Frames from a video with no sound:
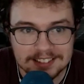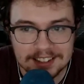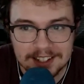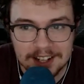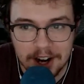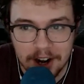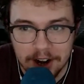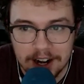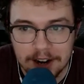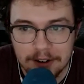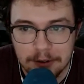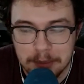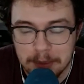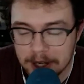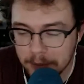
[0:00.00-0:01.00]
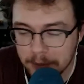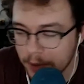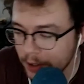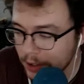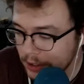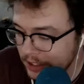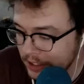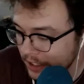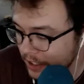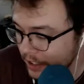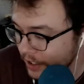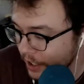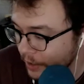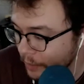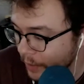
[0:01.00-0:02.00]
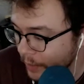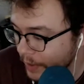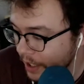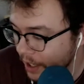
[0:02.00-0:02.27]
All right, everybody. We'll see you, and when we